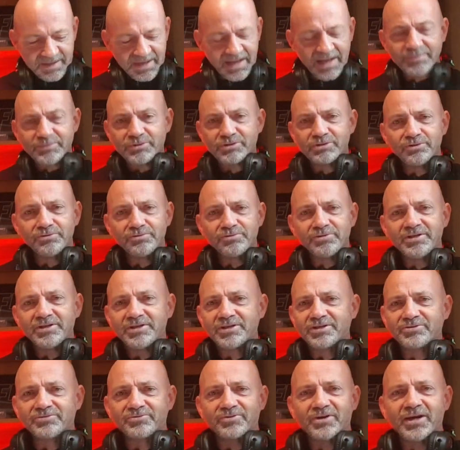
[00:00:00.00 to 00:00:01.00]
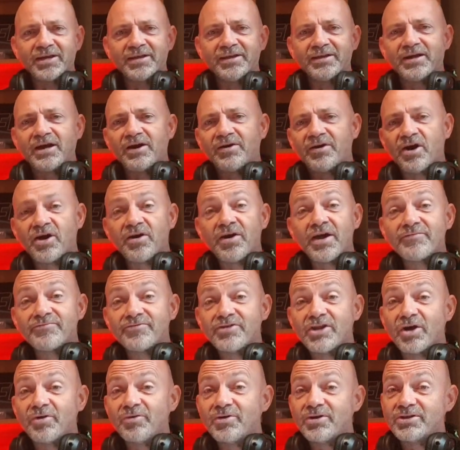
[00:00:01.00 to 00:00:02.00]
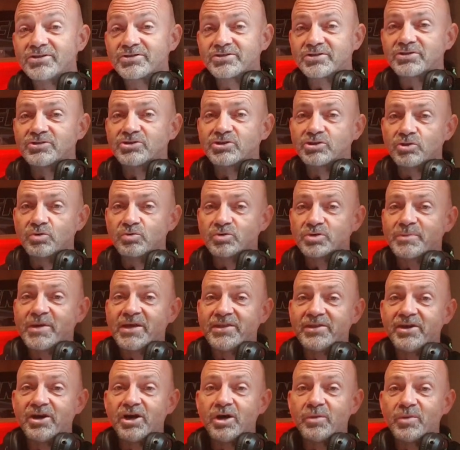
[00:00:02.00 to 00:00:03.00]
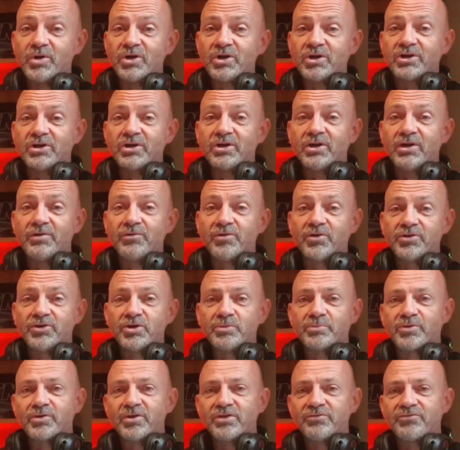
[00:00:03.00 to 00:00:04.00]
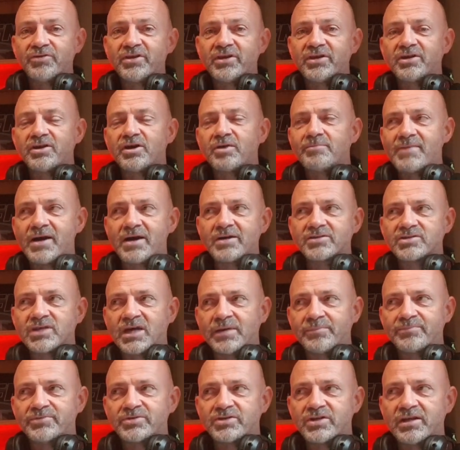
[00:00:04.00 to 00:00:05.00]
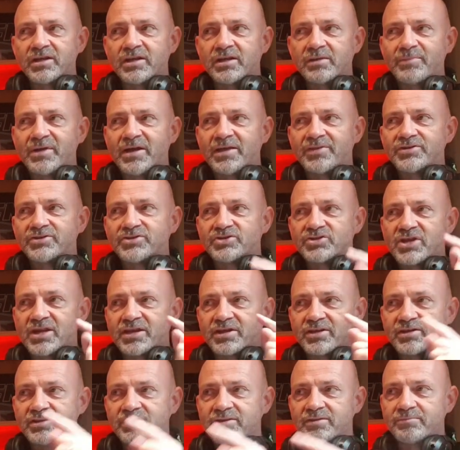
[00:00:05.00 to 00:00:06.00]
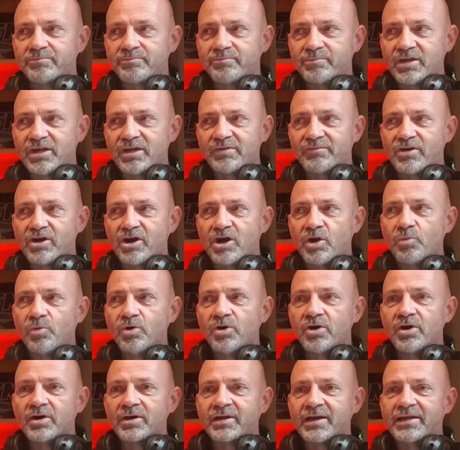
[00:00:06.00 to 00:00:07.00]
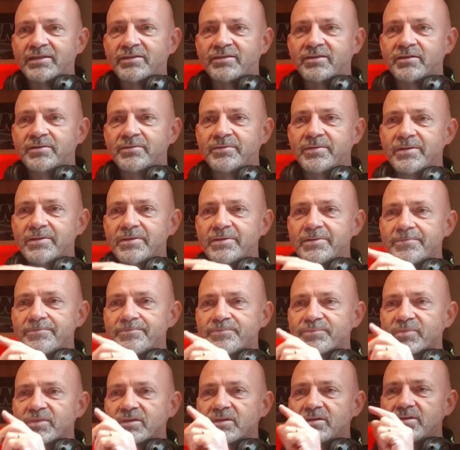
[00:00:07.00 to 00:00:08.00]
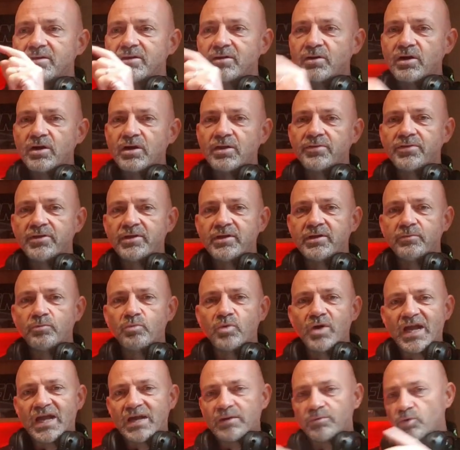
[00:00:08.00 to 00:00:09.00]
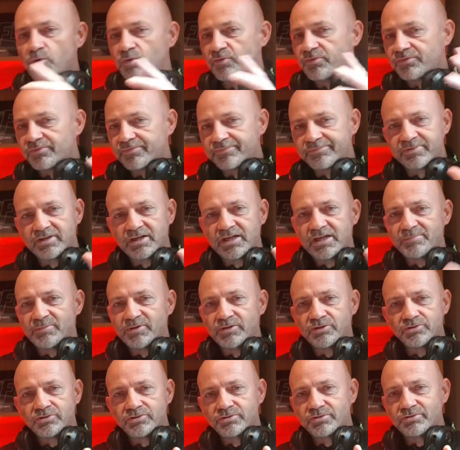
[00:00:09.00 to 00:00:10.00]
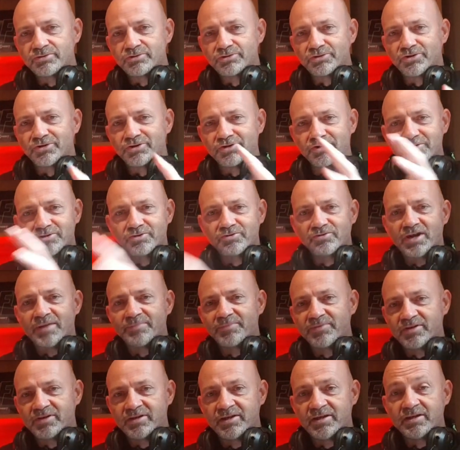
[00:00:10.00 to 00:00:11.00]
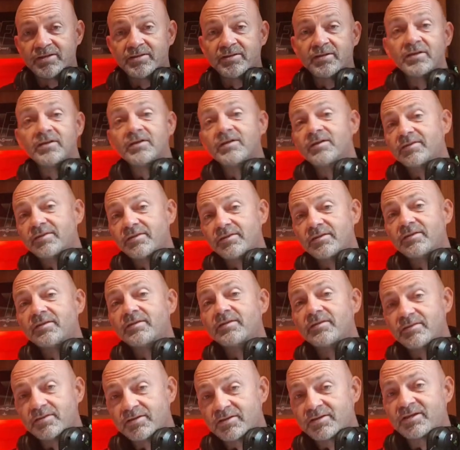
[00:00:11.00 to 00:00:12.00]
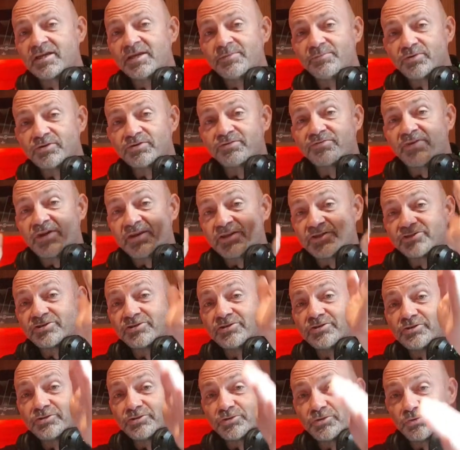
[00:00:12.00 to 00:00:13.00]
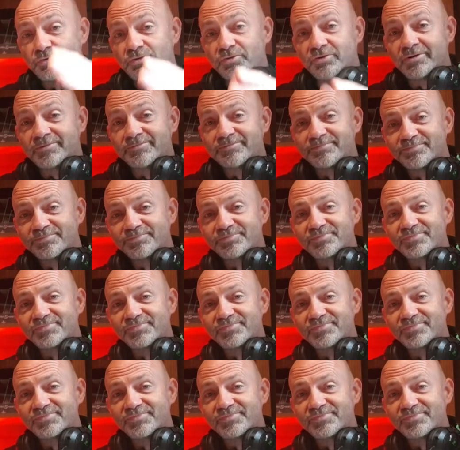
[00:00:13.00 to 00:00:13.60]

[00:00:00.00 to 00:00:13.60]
Absolutely great. I have noticed, as talked about the artwork earlier on, you're probably thinking I mucked up saying about the second bit of artwork. I had the werewolf demon trying to grab the kid. The kid was facing the door.